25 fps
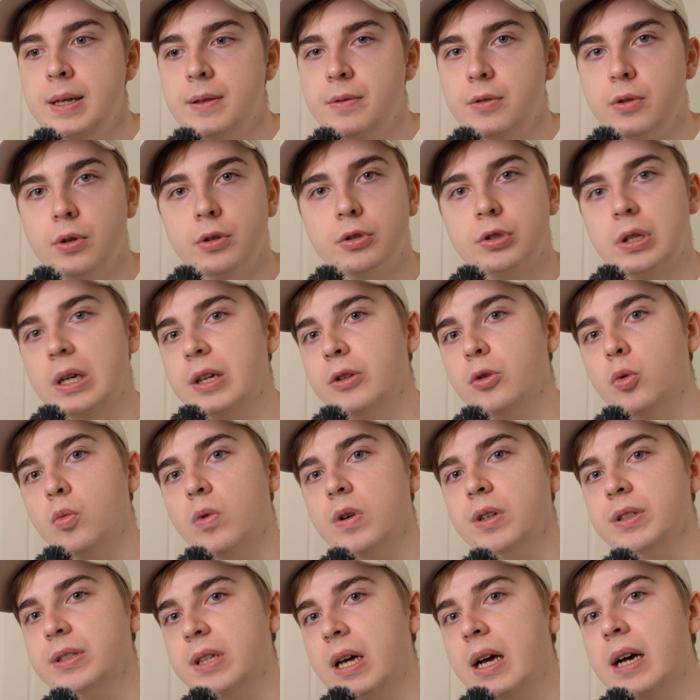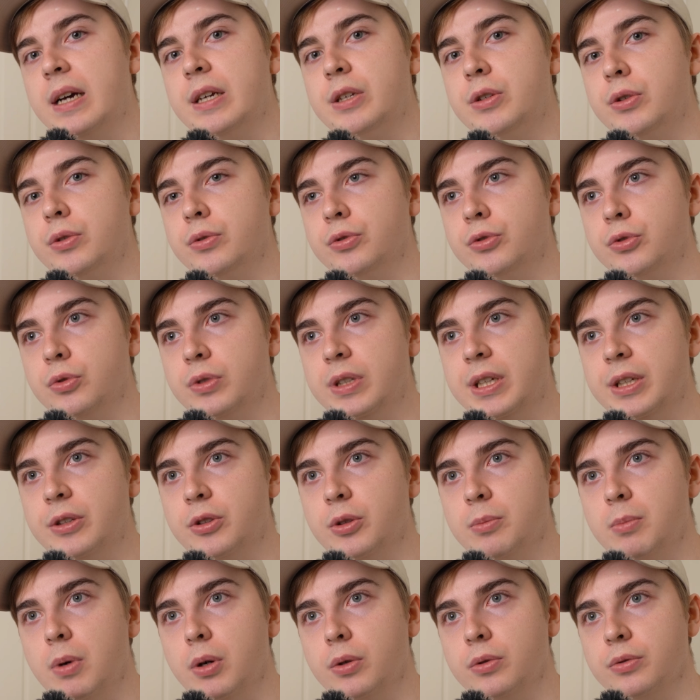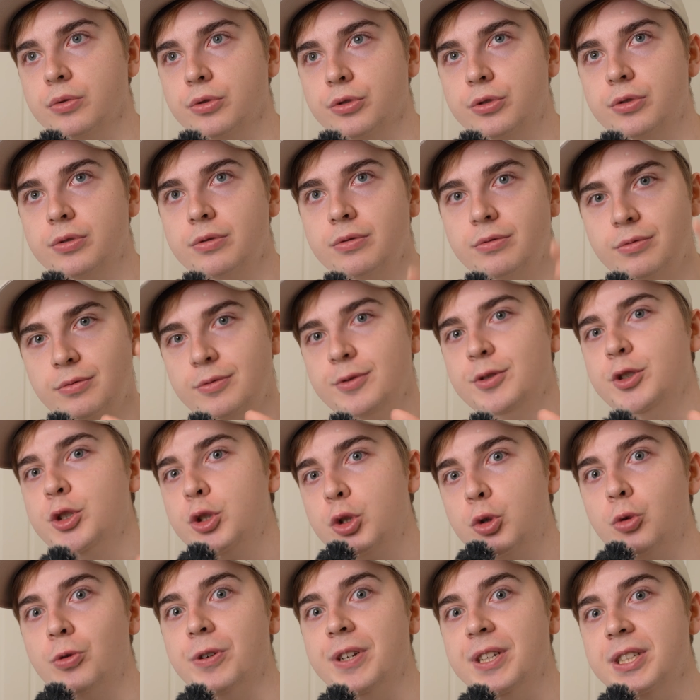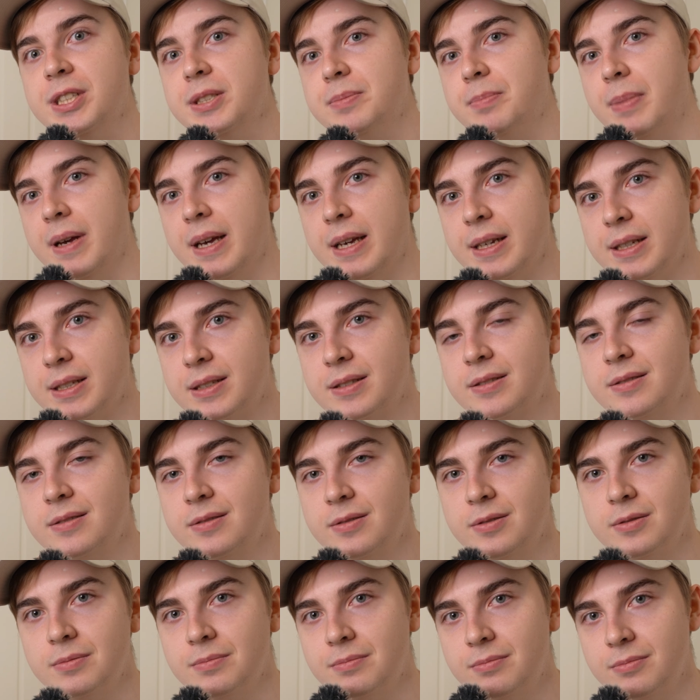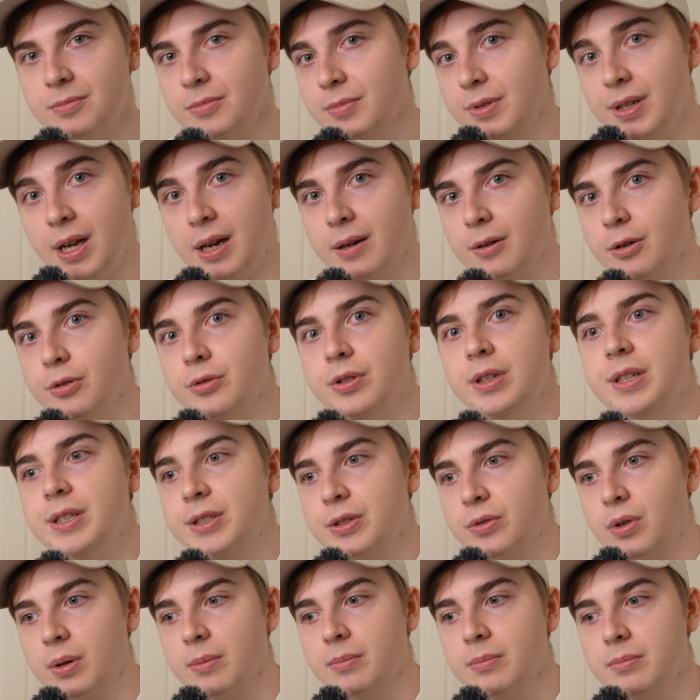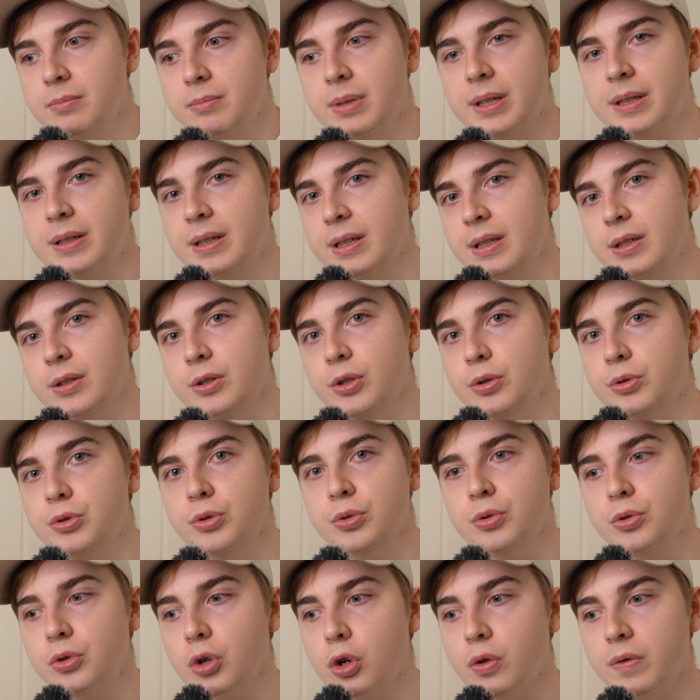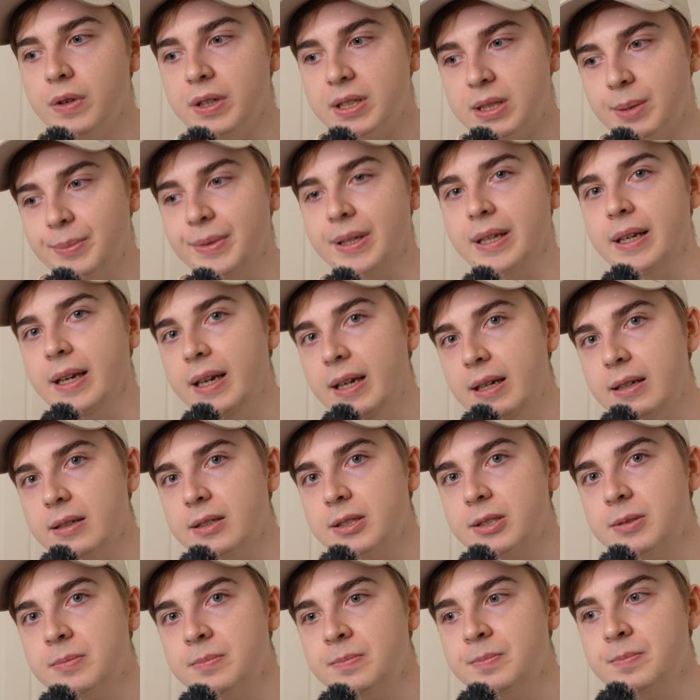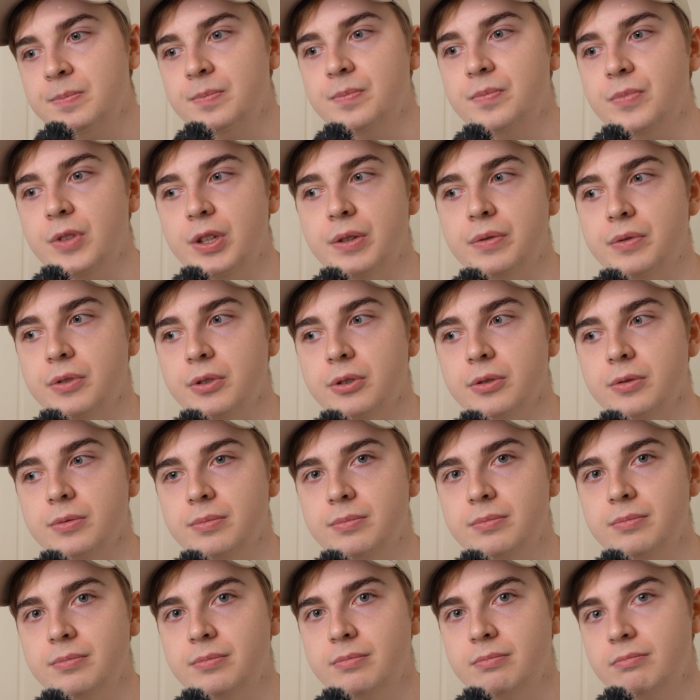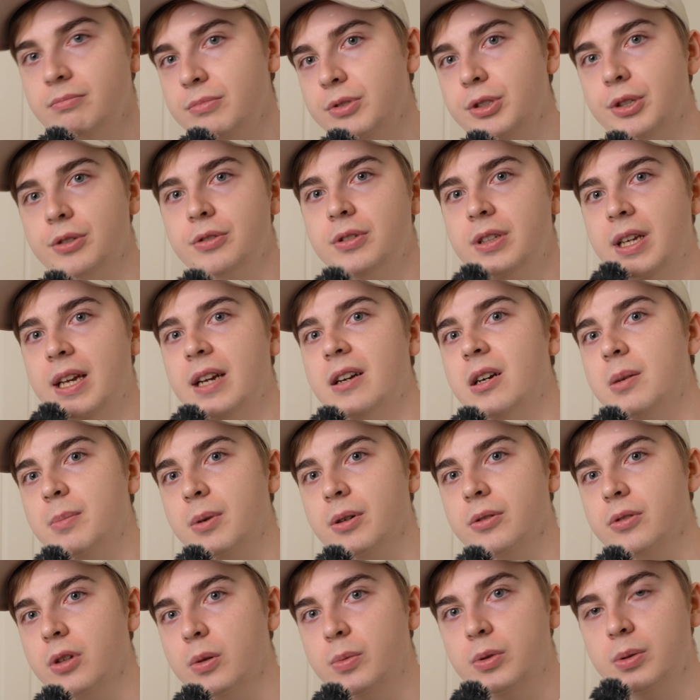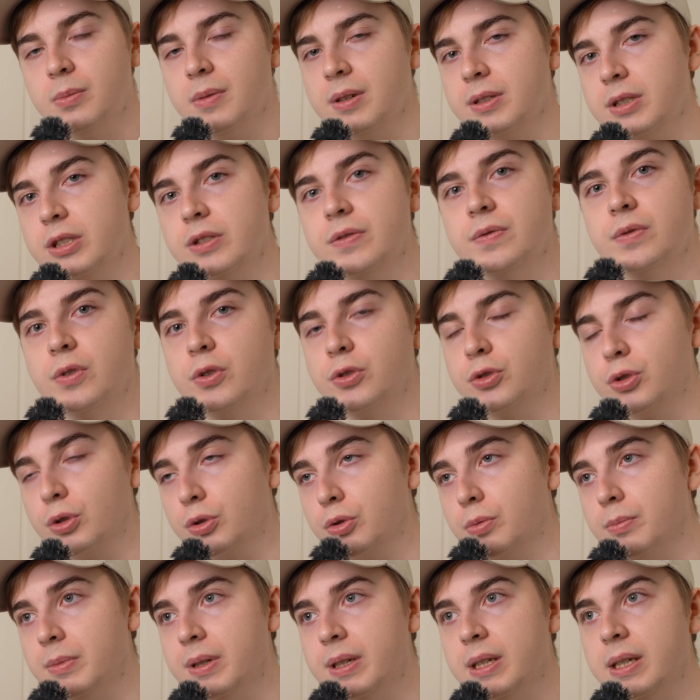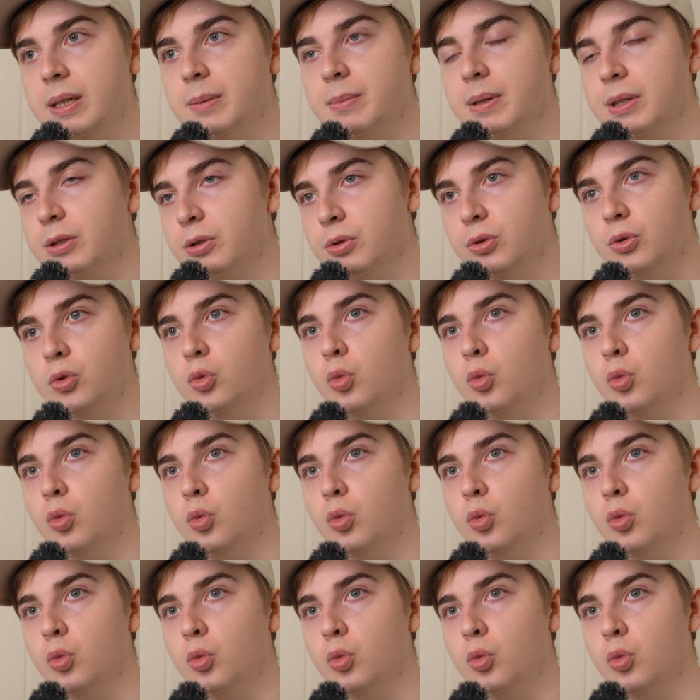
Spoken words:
Those are the ones I use to get the most screen space on Instagram. But then you should go with something else if you don't care about optimizing for social media, but you